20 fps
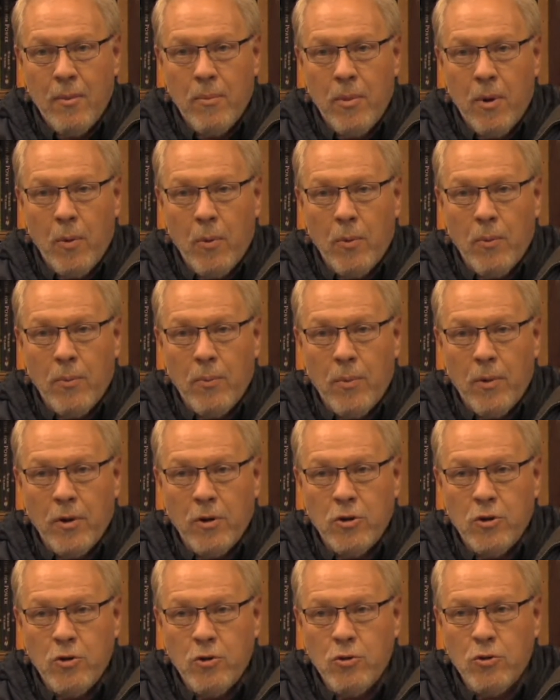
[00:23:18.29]

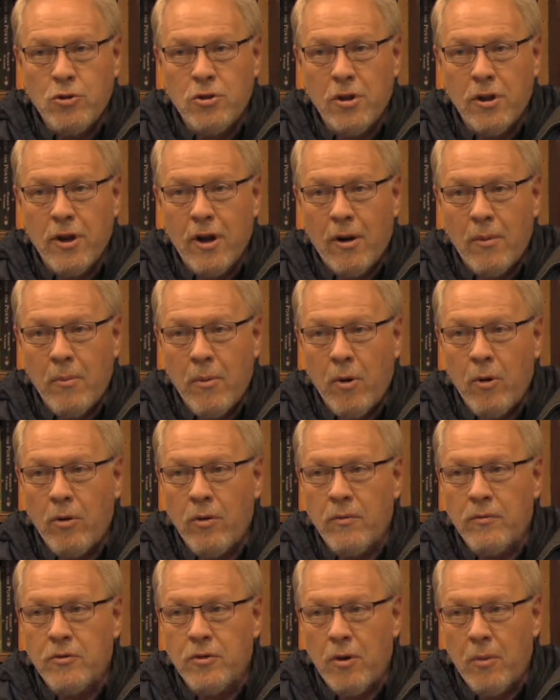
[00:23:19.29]
But usually our
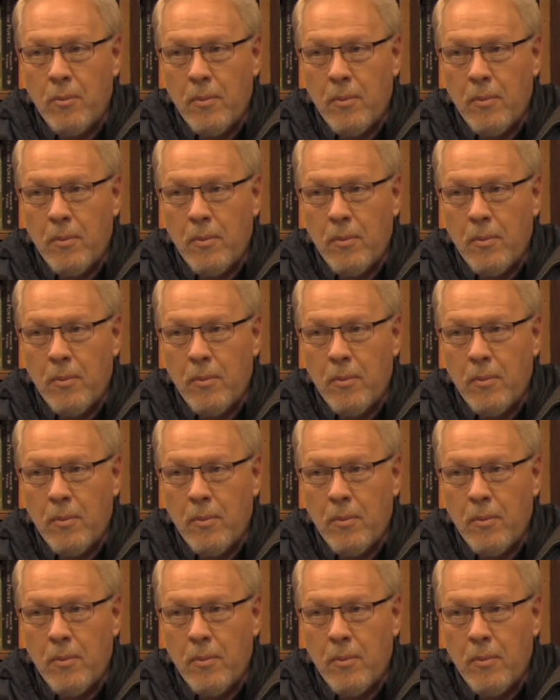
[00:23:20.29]
motives are